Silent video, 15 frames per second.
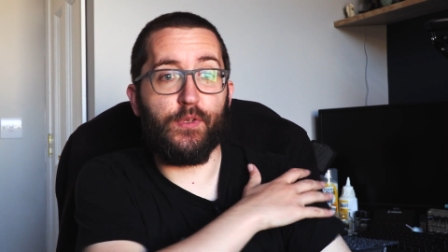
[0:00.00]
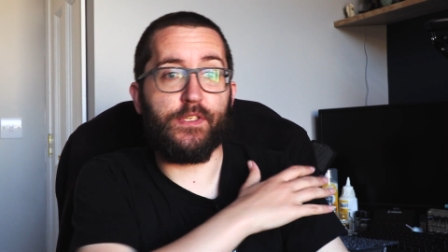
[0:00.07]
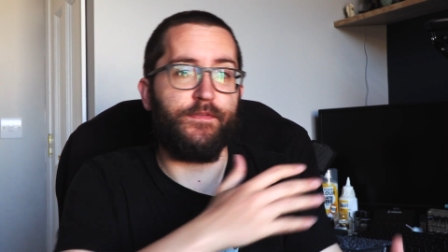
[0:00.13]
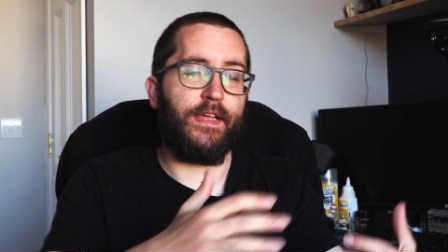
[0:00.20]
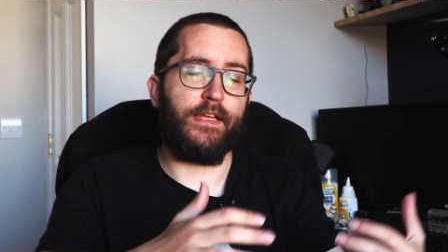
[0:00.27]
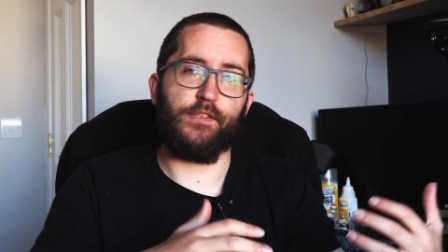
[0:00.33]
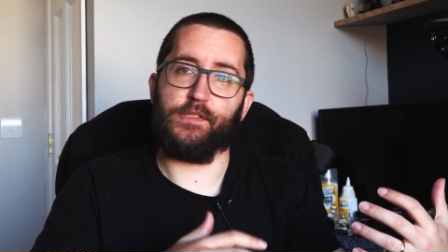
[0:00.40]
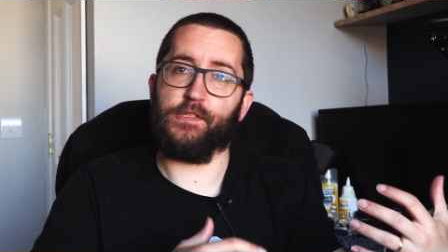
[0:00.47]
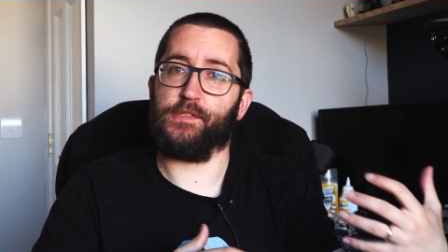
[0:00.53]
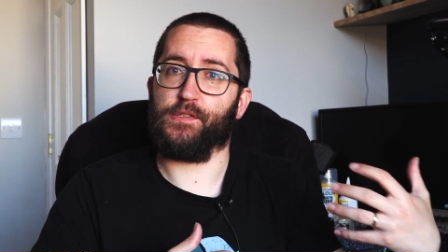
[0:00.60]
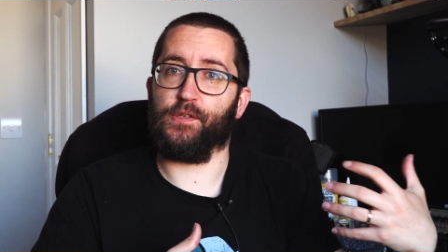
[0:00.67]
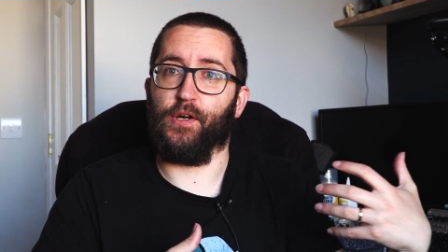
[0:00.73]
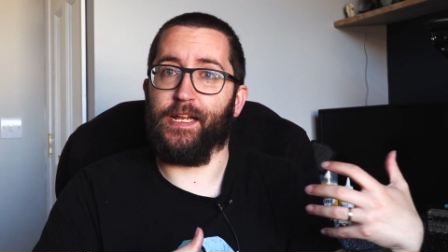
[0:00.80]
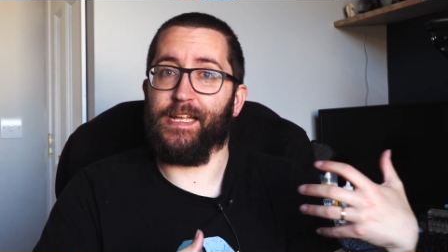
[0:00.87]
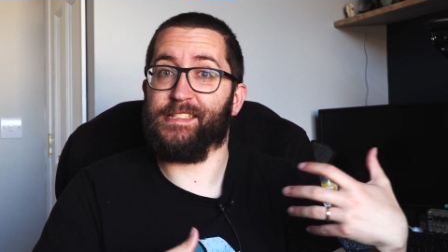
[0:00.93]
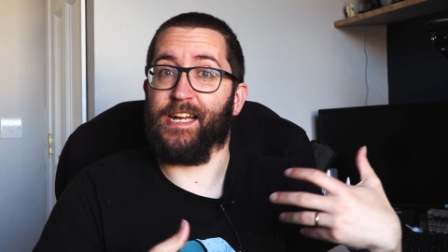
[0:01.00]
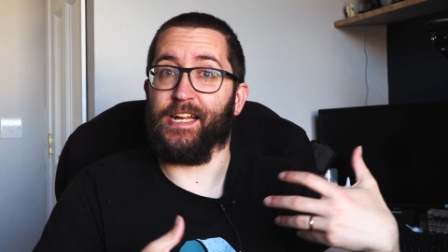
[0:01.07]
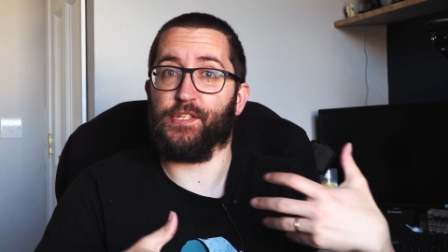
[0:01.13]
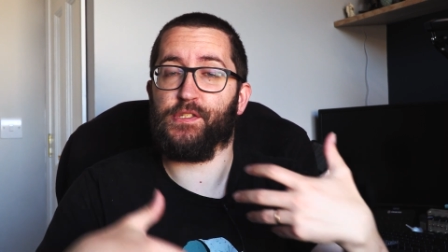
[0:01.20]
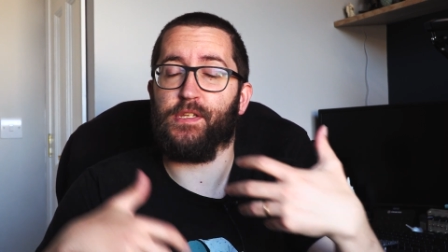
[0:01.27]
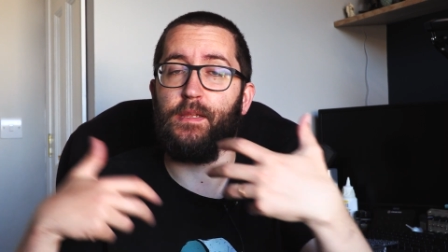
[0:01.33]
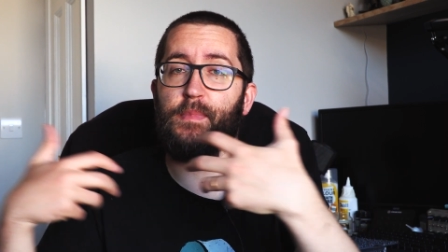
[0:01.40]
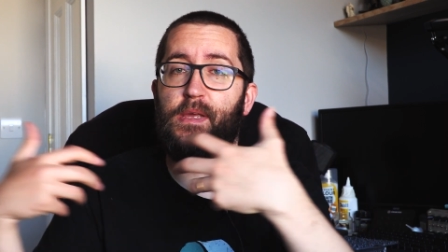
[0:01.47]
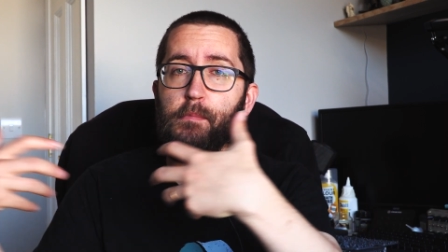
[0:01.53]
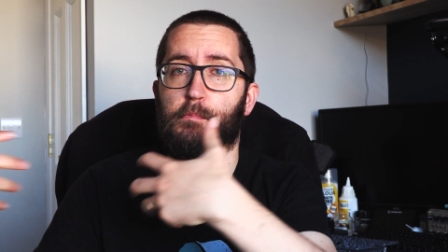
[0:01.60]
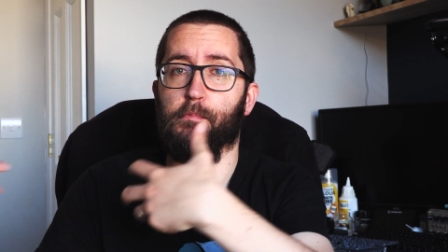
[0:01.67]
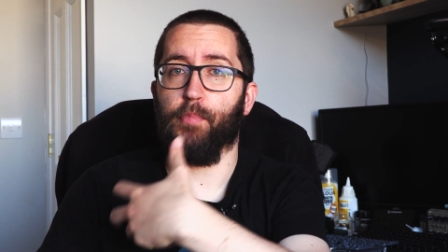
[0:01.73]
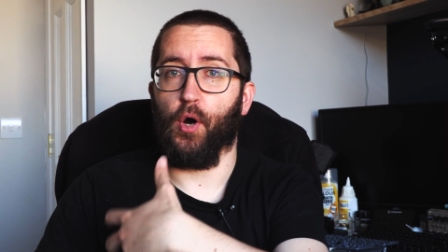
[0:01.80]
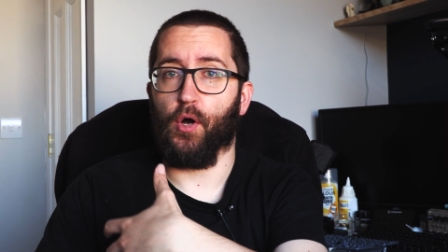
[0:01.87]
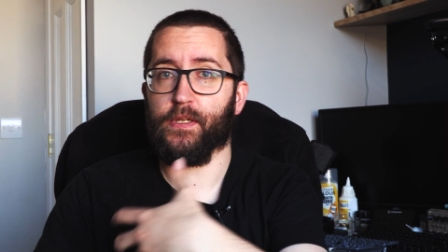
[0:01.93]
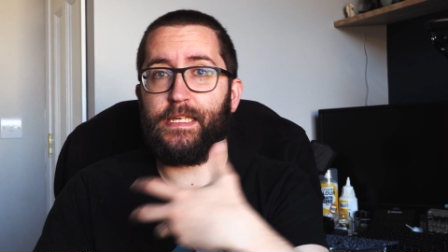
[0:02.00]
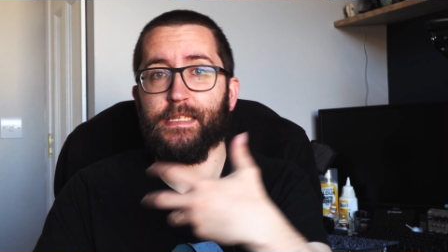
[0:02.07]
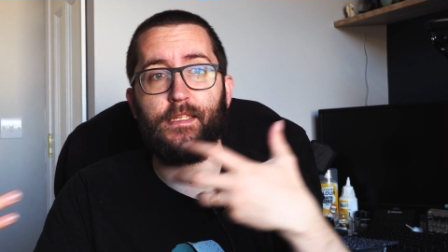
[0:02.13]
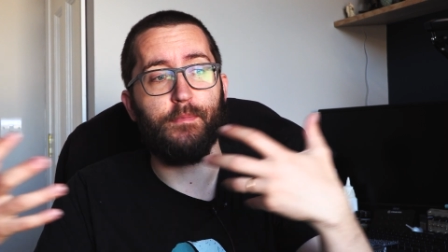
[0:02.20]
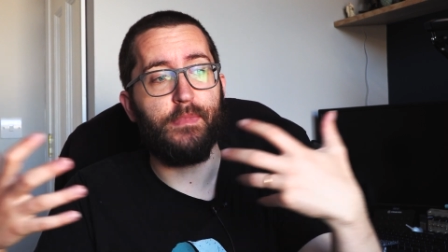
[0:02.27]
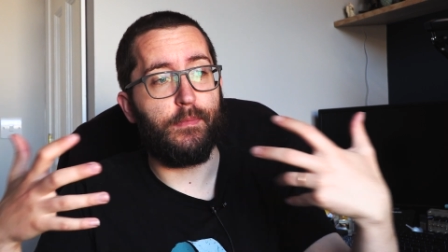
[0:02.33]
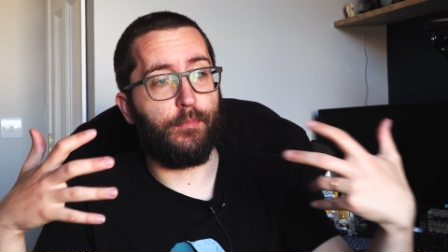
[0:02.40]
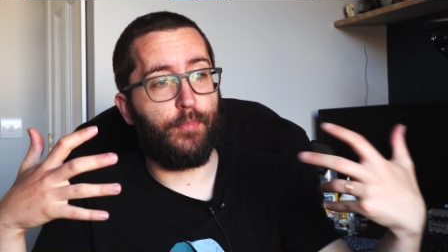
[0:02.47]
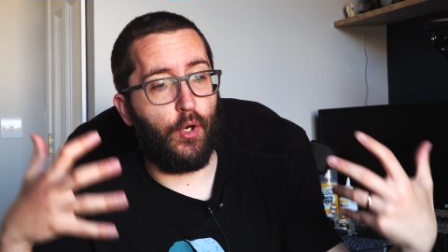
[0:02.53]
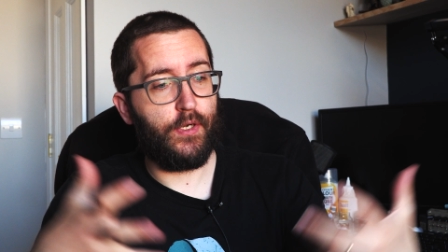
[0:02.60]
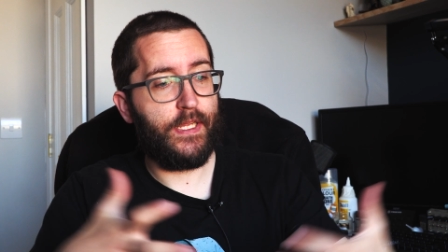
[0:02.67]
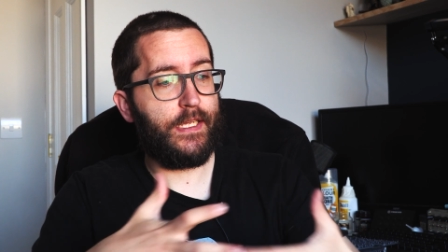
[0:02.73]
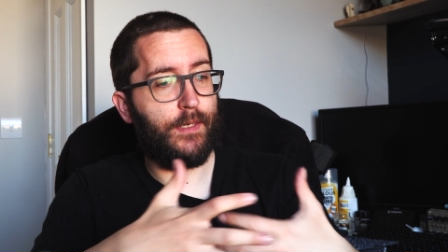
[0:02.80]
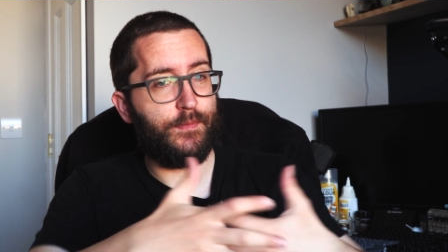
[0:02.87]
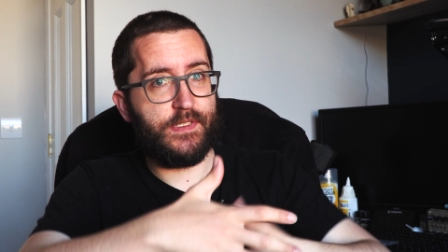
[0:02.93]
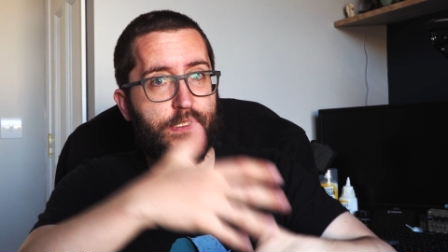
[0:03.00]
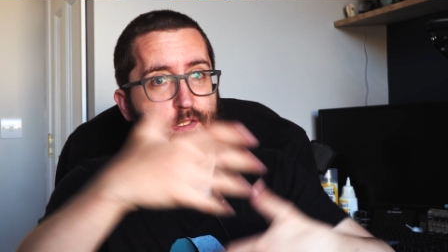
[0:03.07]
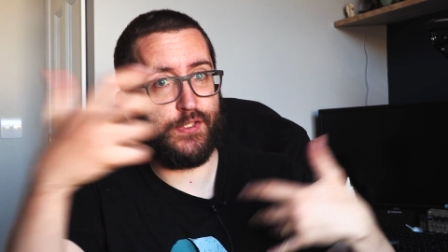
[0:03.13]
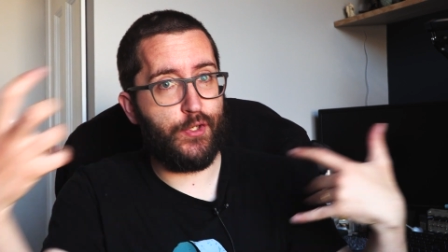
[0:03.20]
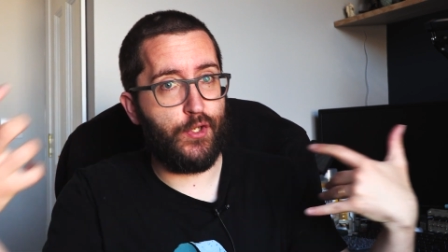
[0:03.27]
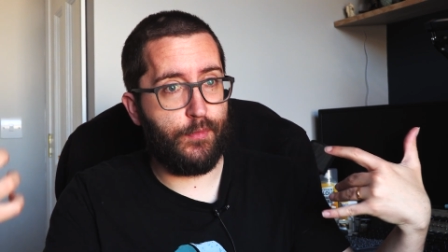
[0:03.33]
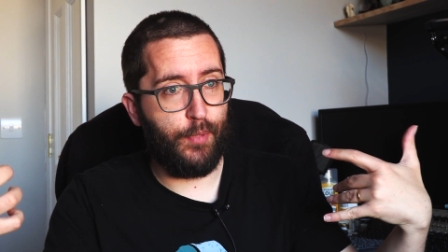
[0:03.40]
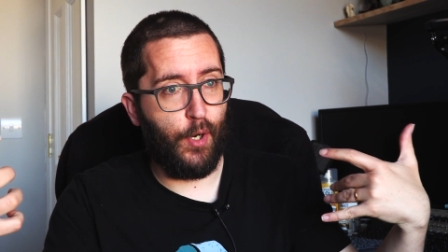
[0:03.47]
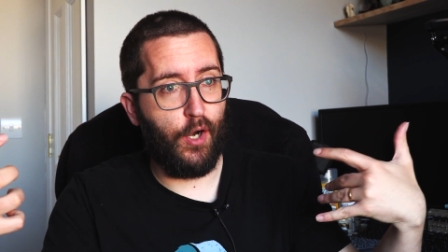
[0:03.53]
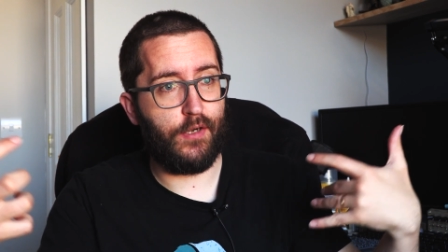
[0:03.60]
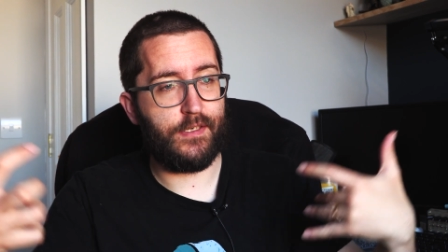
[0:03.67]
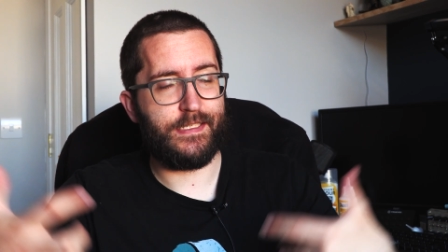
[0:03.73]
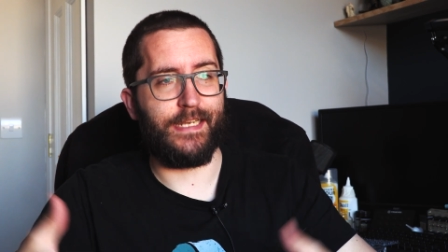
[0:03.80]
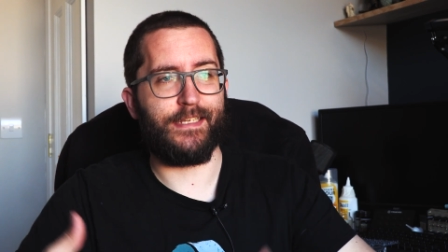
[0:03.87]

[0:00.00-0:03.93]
which you've then just got to attach to the main body, and the main body comes in two parts.